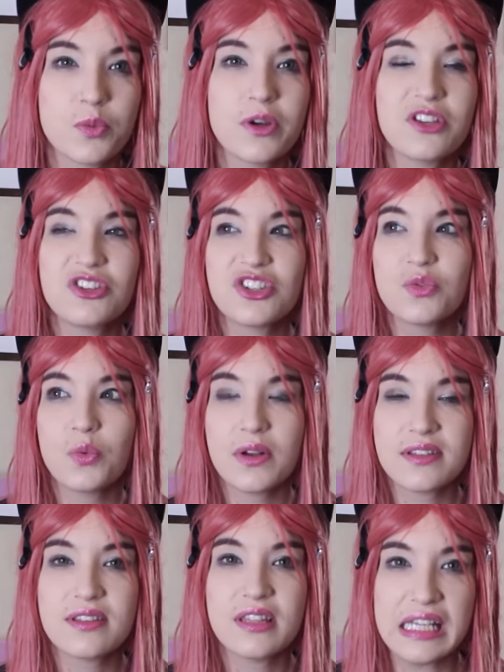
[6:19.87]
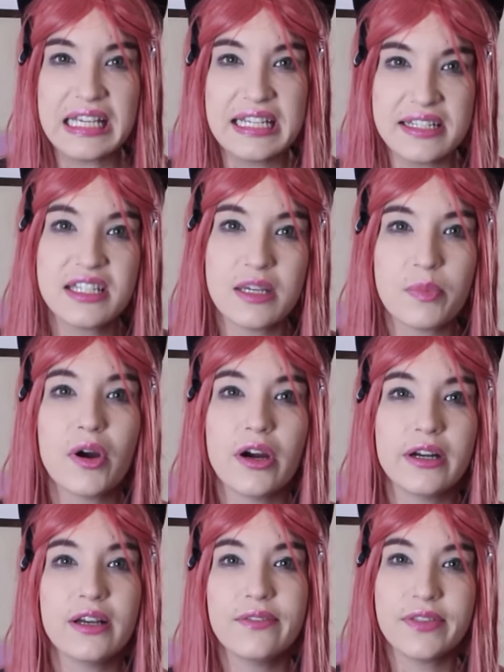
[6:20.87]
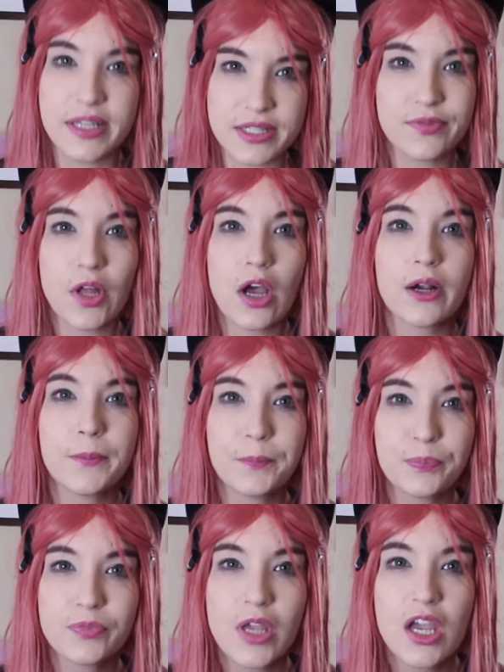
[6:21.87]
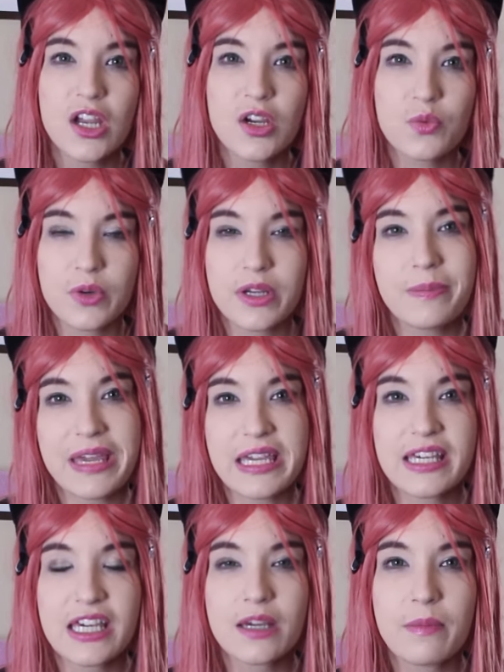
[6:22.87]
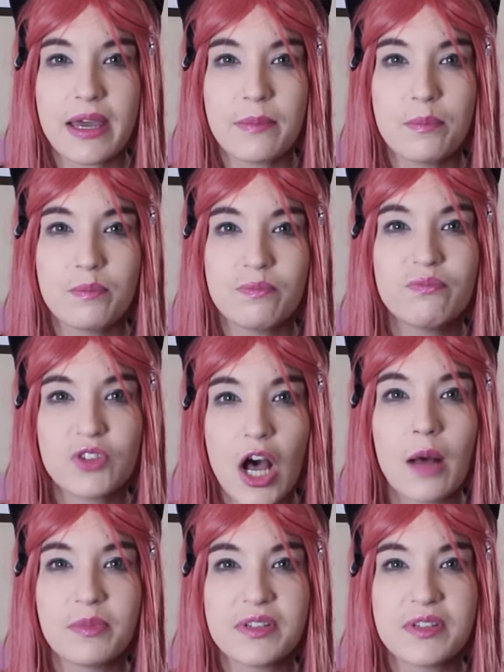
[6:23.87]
which was the easy part of this vlog. Remaking my top